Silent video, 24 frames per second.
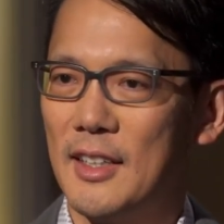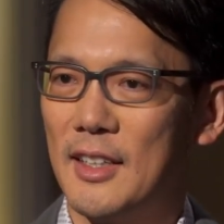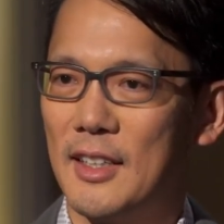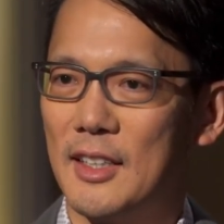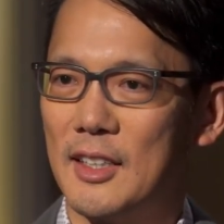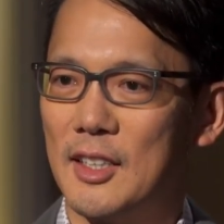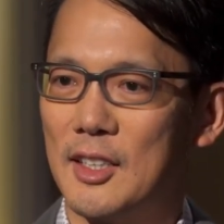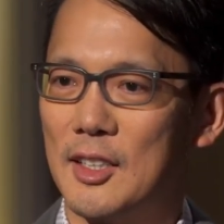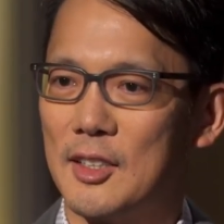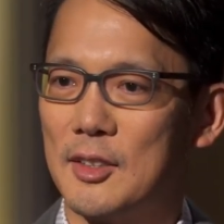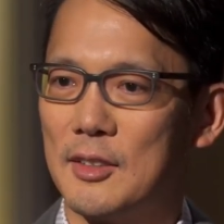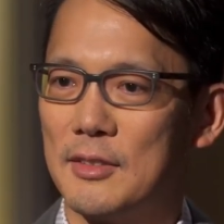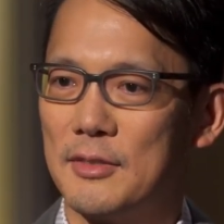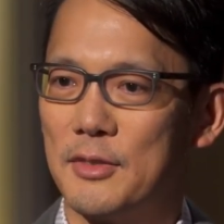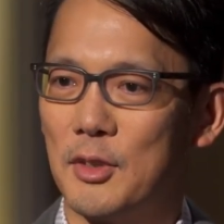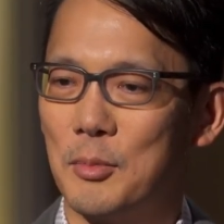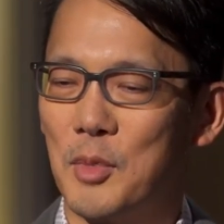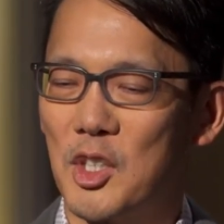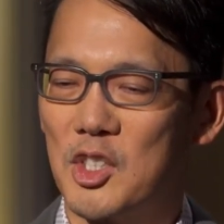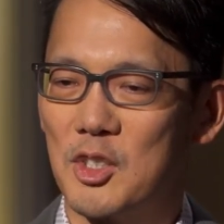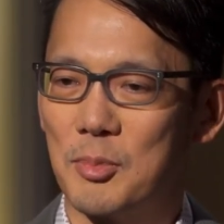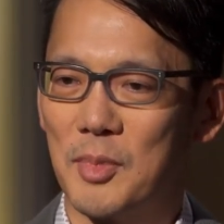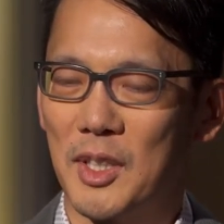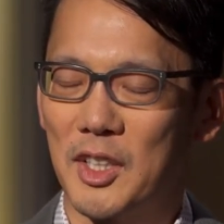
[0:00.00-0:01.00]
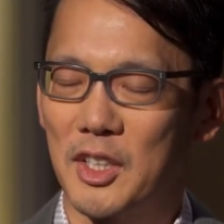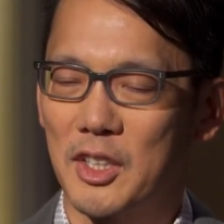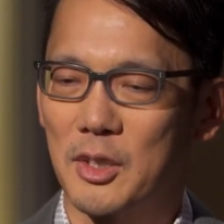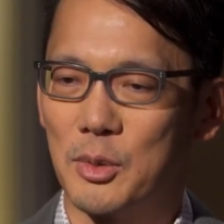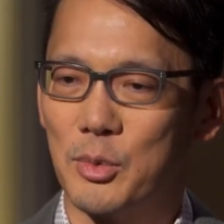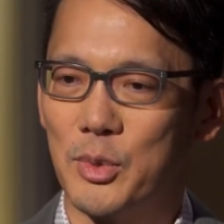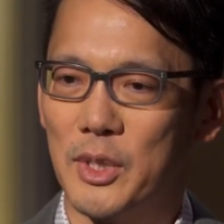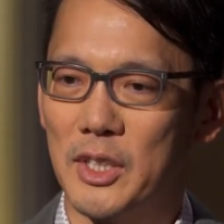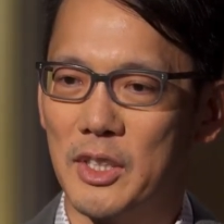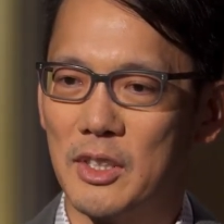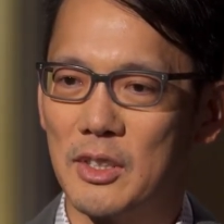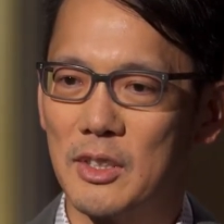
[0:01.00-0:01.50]
Uh, for much of my
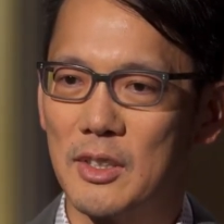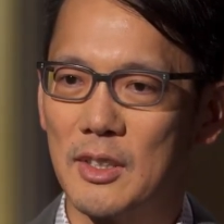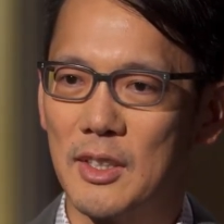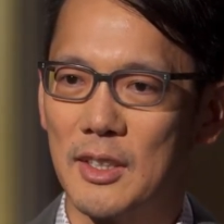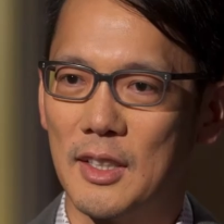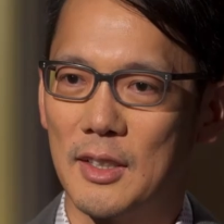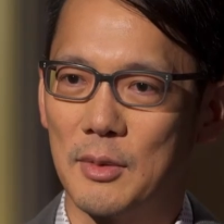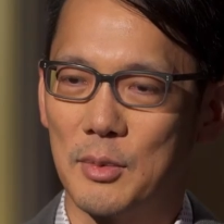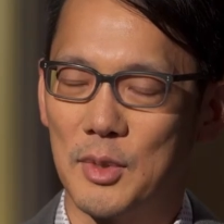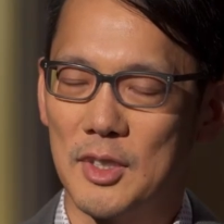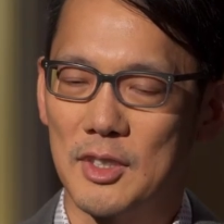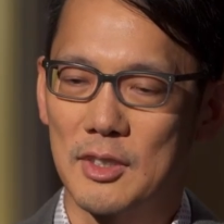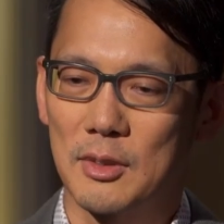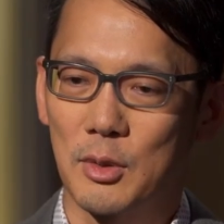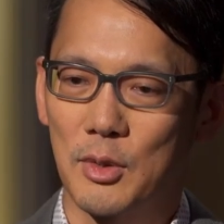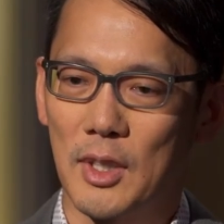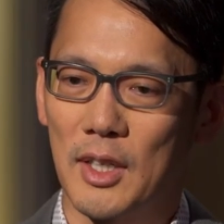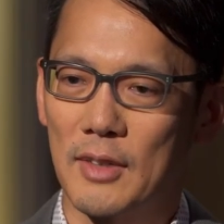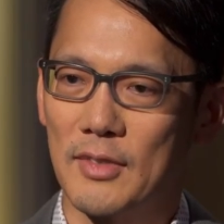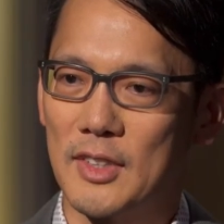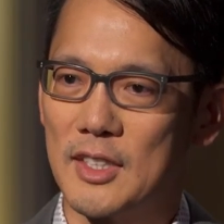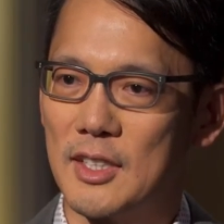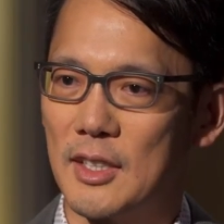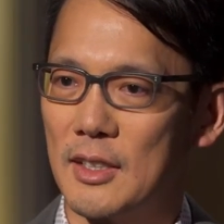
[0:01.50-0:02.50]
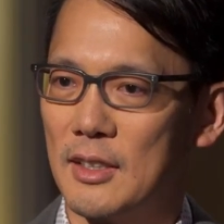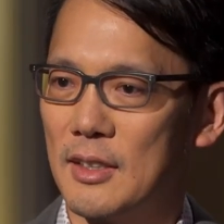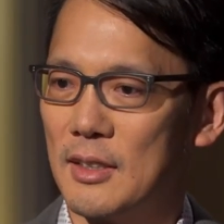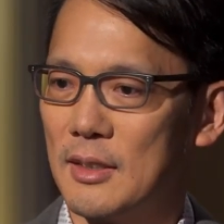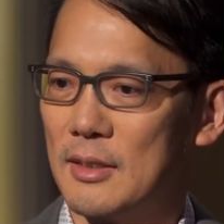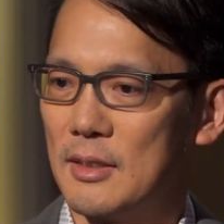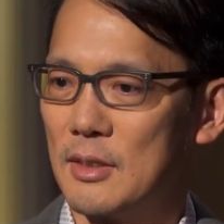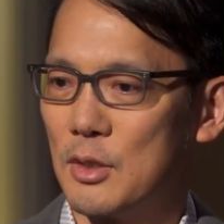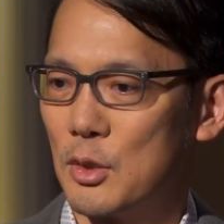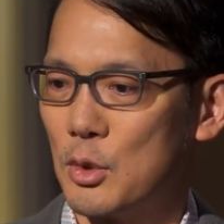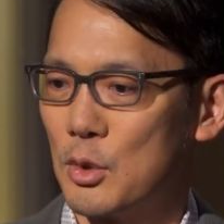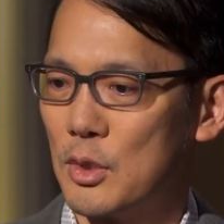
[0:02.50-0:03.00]
career, I was
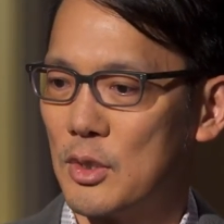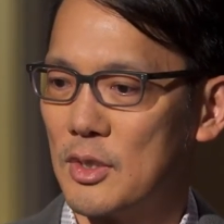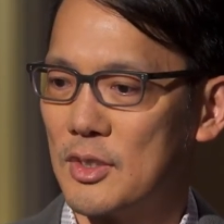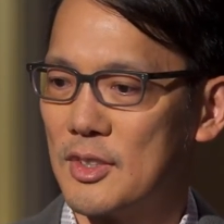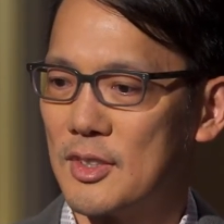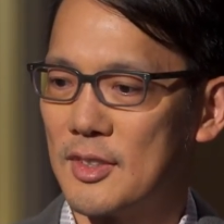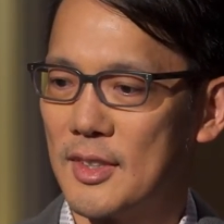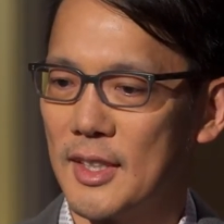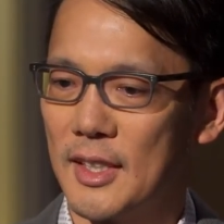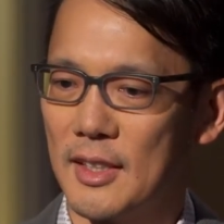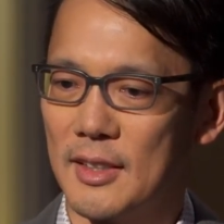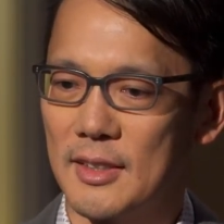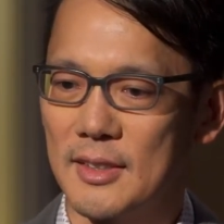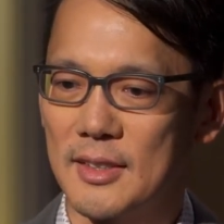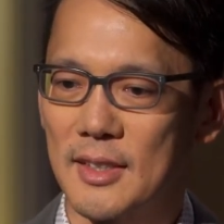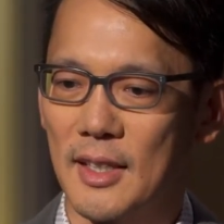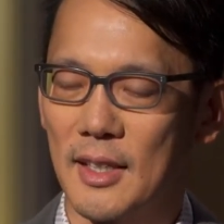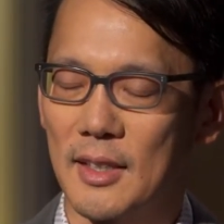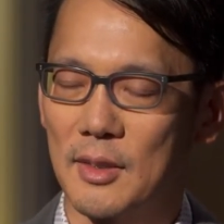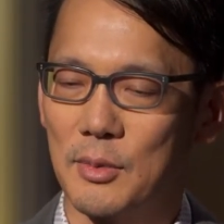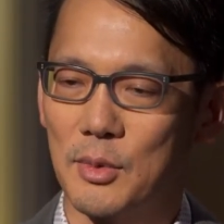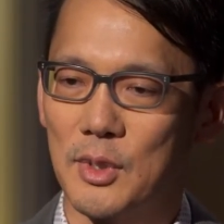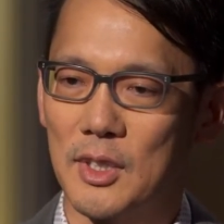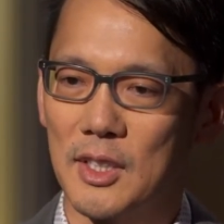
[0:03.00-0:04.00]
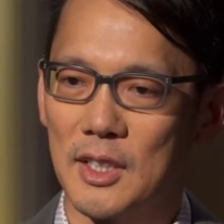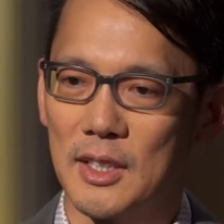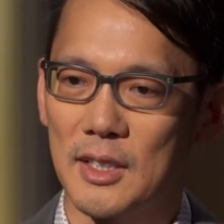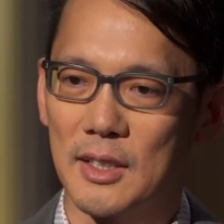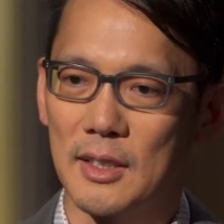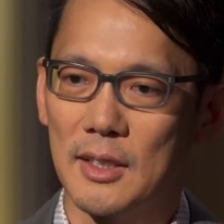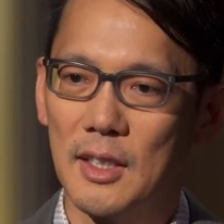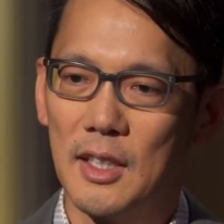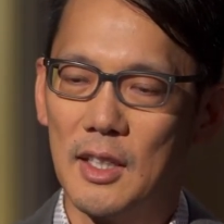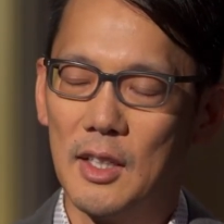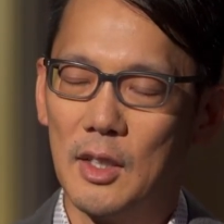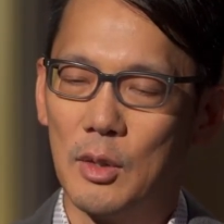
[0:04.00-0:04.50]
gravitating towards things that
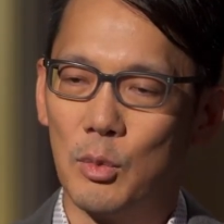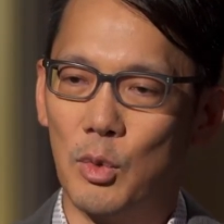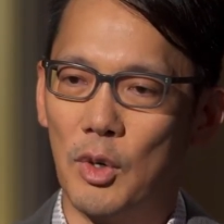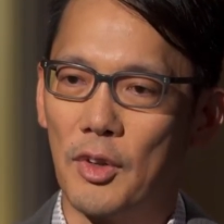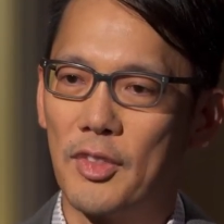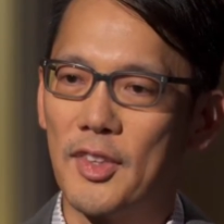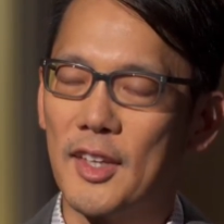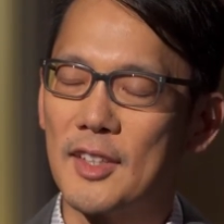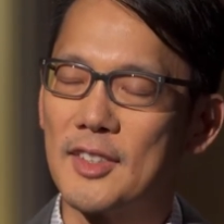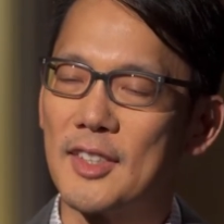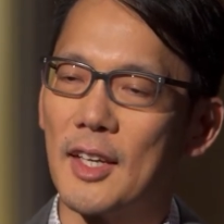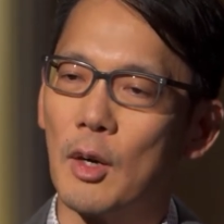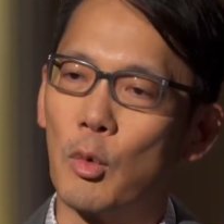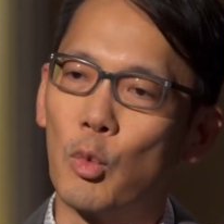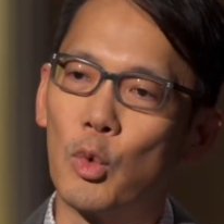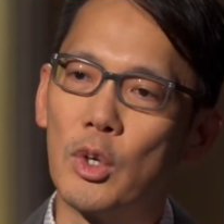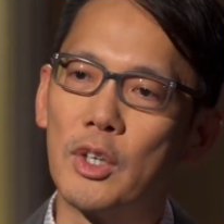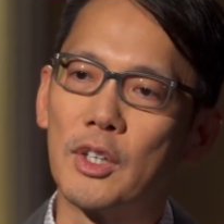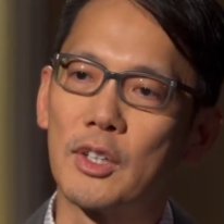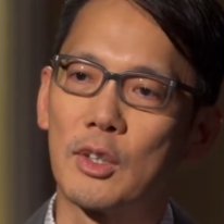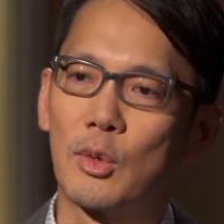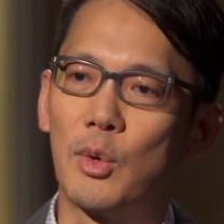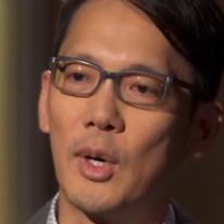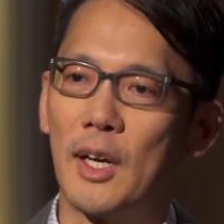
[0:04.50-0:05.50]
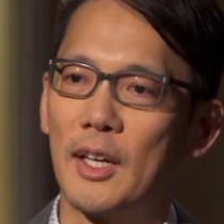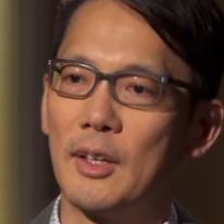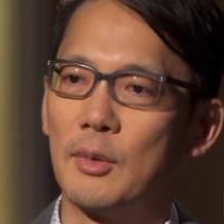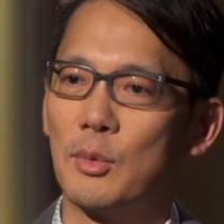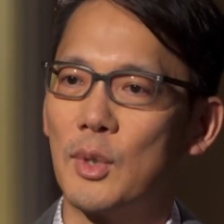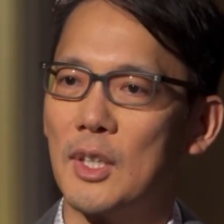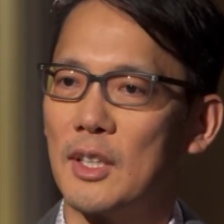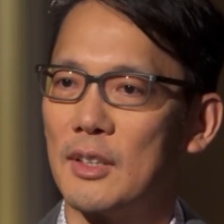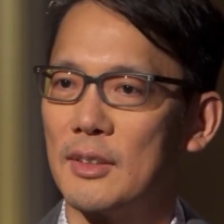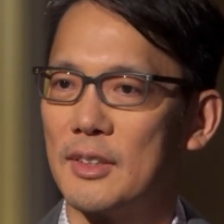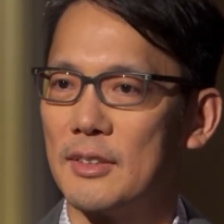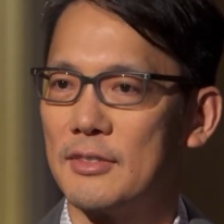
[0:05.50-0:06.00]
really were things that weren't quite
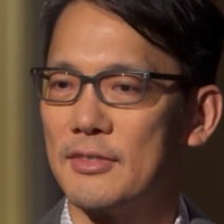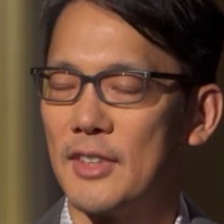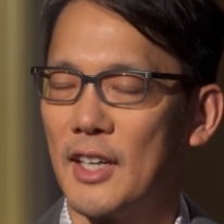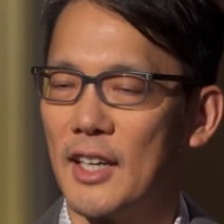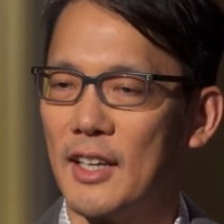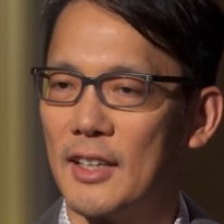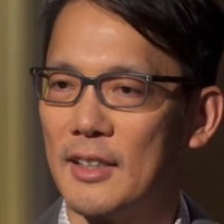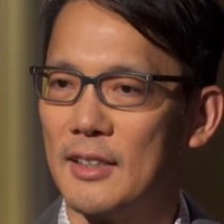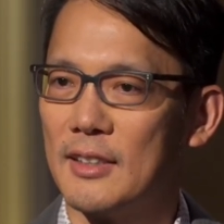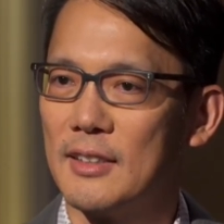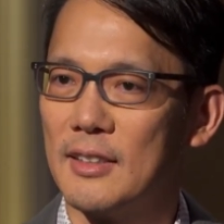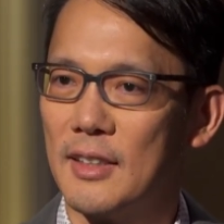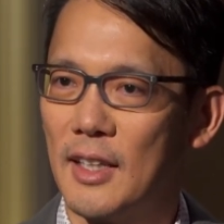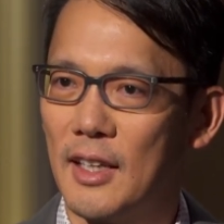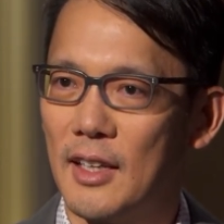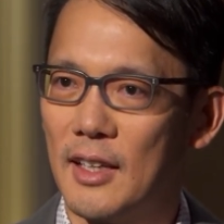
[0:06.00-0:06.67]
well defined.